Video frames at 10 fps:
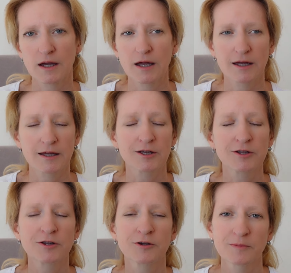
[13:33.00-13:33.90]
a
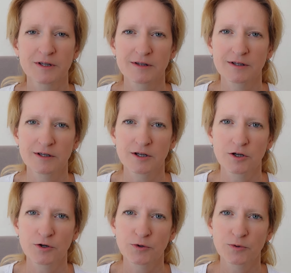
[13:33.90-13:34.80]
human
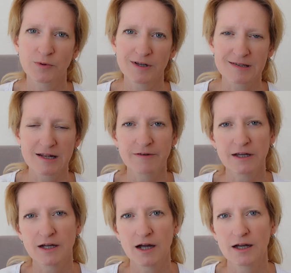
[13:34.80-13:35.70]
who is living
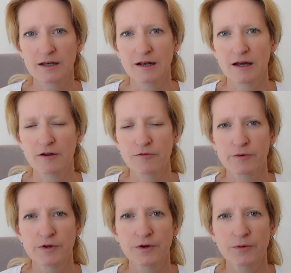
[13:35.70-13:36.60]
a guided life
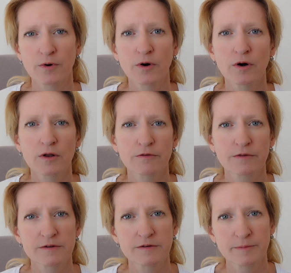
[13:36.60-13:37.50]
will know all of
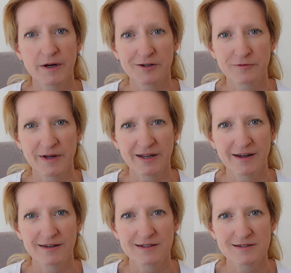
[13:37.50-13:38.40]
this is part of my
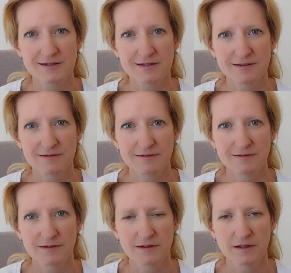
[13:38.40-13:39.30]
guidance.
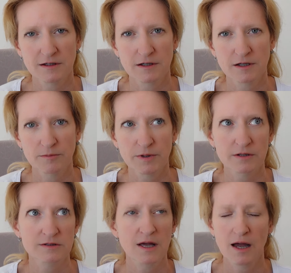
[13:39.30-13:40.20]

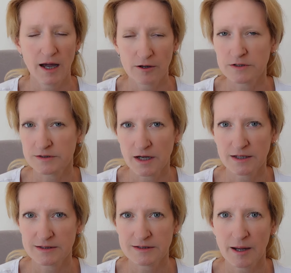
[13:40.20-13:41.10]
Because how does
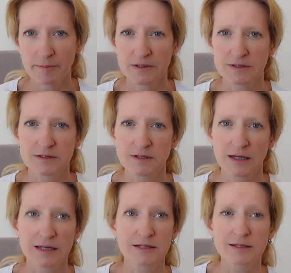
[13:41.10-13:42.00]
guidance happen?
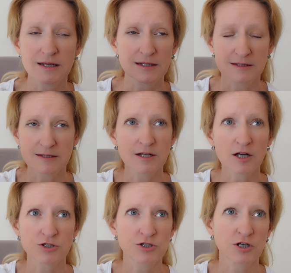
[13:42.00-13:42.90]
It, it's
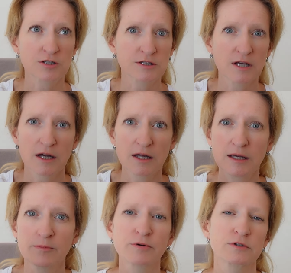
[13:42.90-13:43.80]
not just an
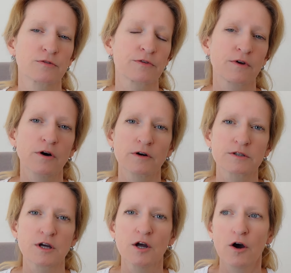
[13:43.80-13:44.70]
input of
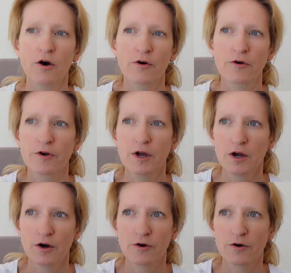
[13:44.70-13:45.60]
thought or,
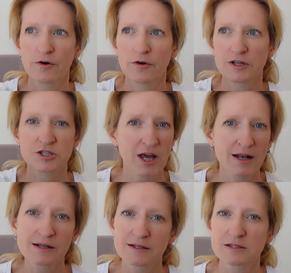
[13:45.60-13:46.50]
or a
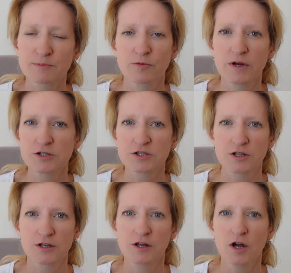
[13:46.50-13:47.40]
channeled
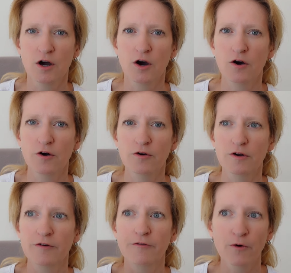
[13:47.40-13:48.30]
inspiration or
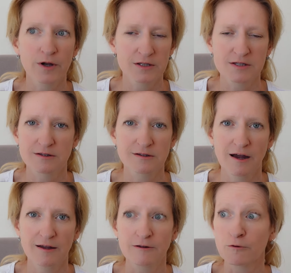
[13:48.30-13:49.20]
a voice
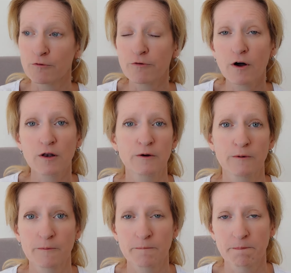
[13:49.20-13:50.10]
that you
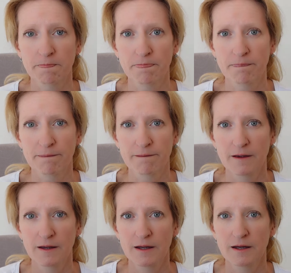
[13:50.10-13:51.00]
follow
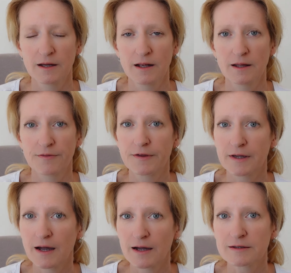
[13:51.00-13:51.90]
the
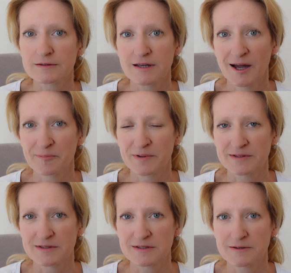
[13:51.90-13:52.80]
guidance
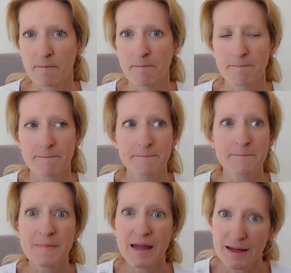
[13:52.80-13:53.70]
happens
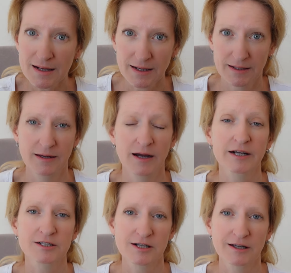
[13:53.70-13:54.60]
mainly
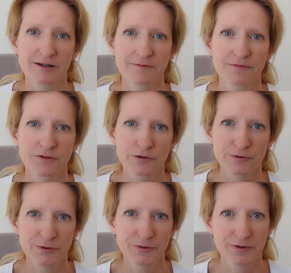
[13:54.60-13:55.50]
actually
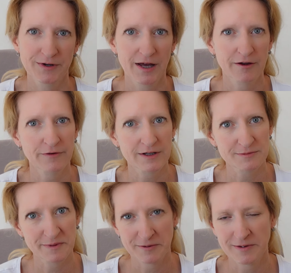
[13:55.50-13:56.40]
through your life
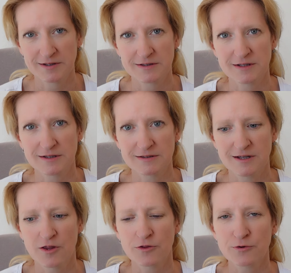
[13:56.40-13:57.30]
experiences,
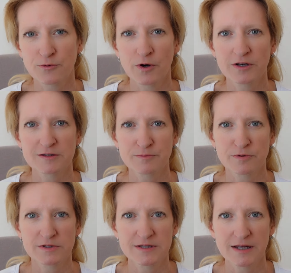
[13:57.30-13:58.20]
through what is
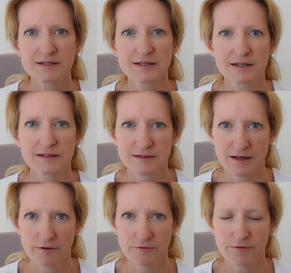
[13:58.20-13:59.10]
presenting
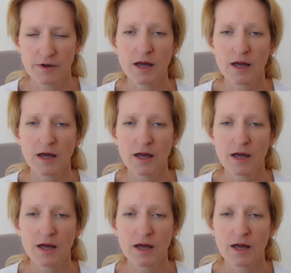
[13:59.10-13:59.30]
itself